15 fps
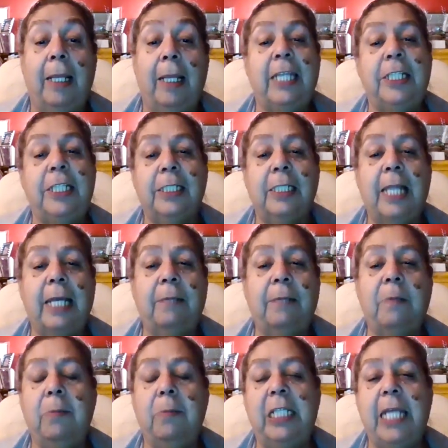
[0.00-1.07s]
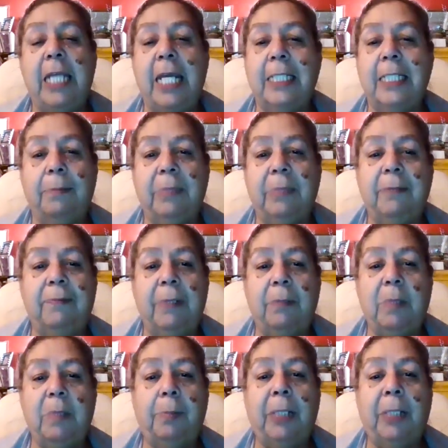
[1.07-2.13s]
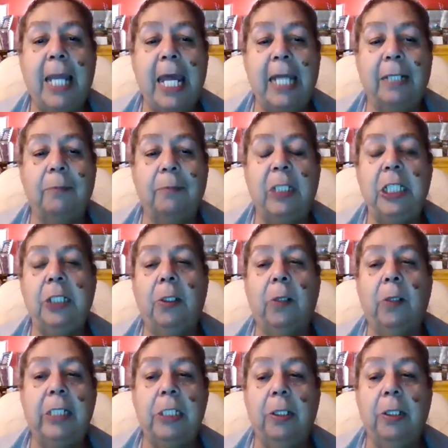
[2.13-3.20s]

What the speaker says: It's just like when we take something from a plant. When you go in your